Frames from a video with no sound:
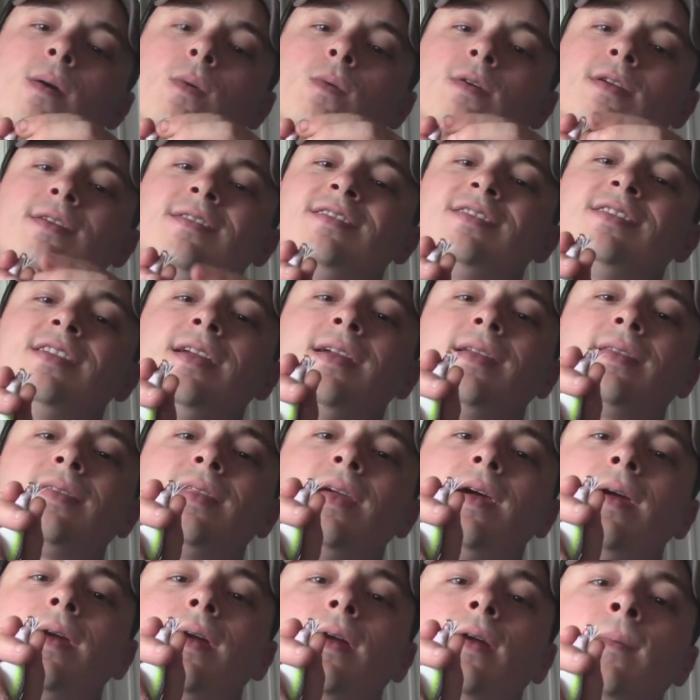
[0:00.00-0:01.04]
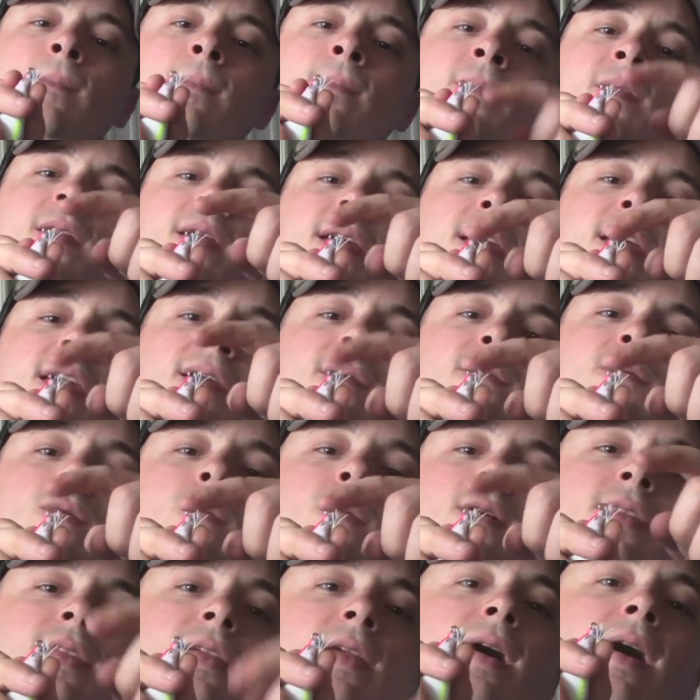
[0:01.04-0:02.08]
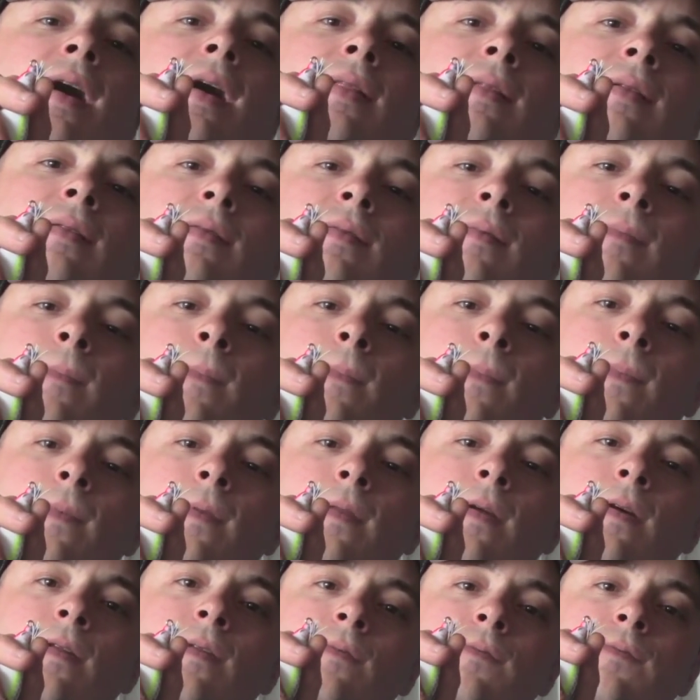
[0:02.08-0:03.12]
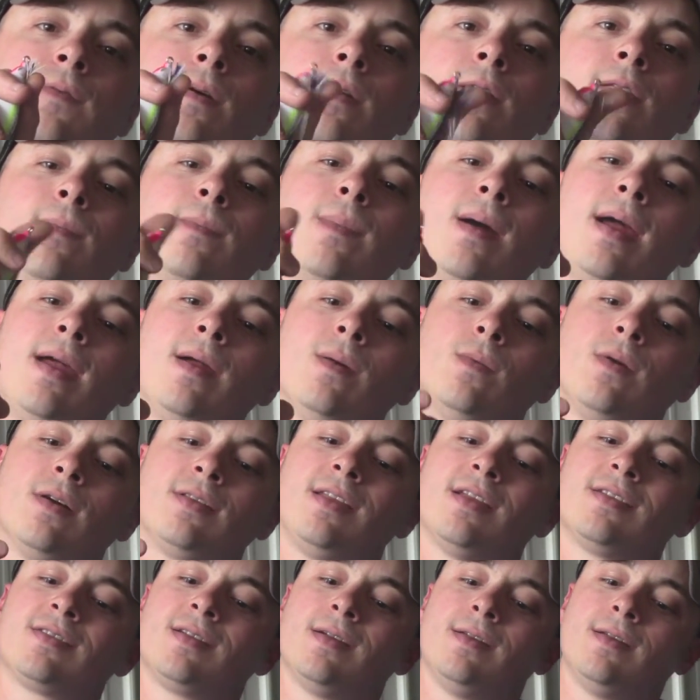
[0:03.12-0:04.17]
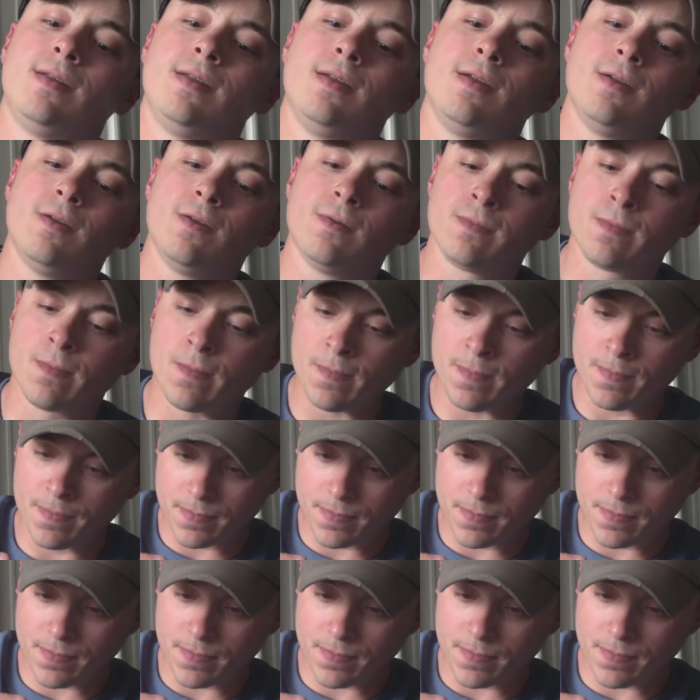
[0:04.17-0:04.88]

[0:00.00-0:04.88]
where you see it there, even with the eyelet on the front of the bait. And what that's going to do